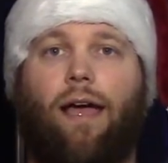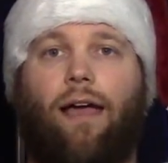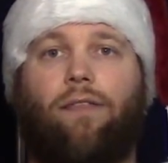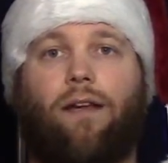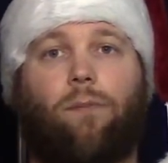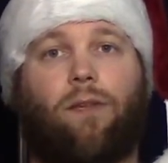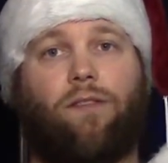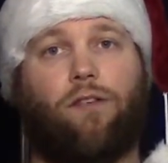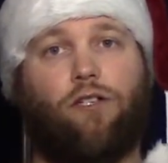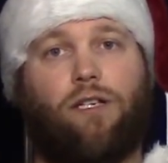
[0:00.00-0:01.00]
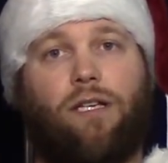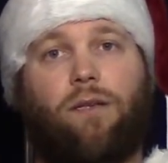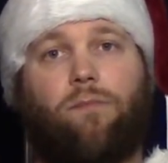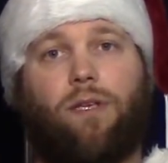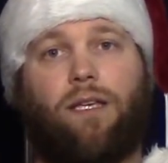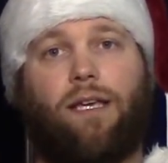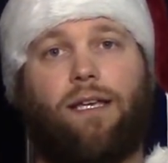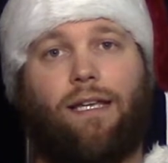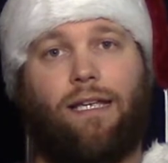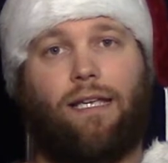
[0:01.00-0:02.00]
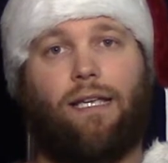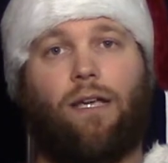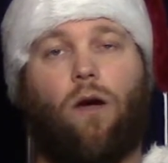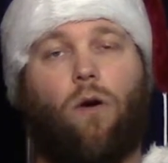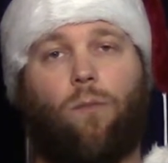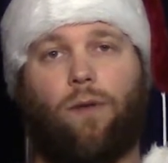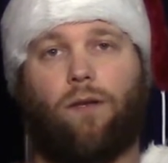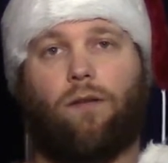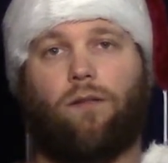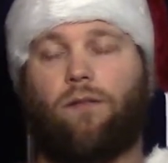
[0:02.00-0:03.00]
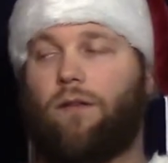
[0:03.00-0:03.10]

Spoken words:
and then I play the G, B, and E open.